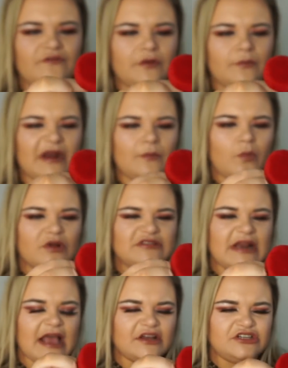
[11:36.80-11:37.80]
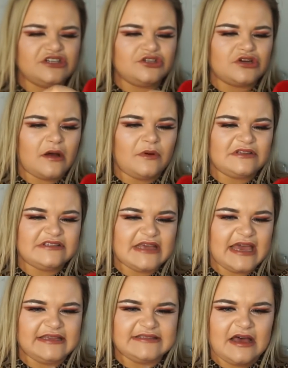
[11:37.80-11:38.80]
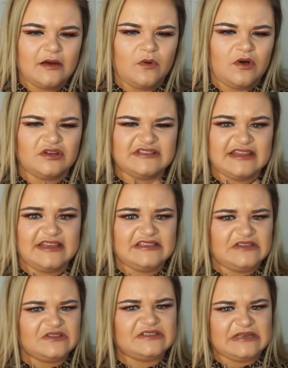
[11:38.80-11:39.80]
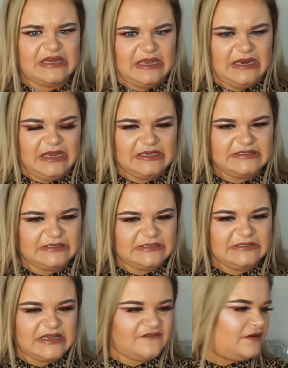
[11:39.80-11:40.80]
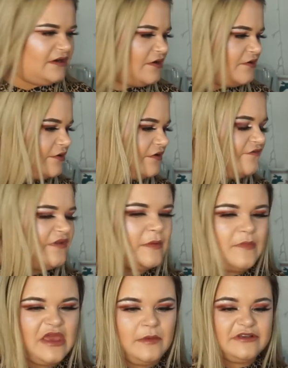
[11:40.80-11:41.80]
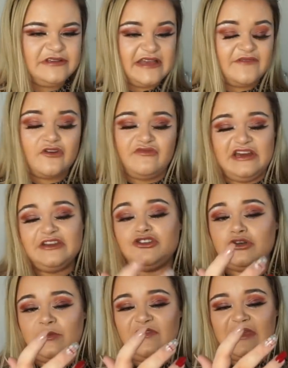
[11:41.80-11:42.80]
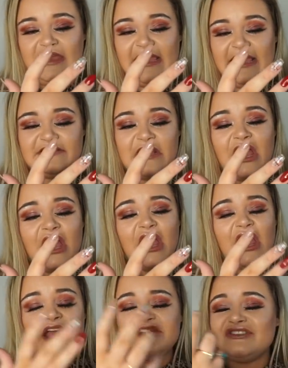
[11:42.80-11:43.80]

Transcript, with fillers: of them, but I wasn't actually sure what size I was. This looks tiny, so it's definitely not going to fit me because I've got really chubby fingers. It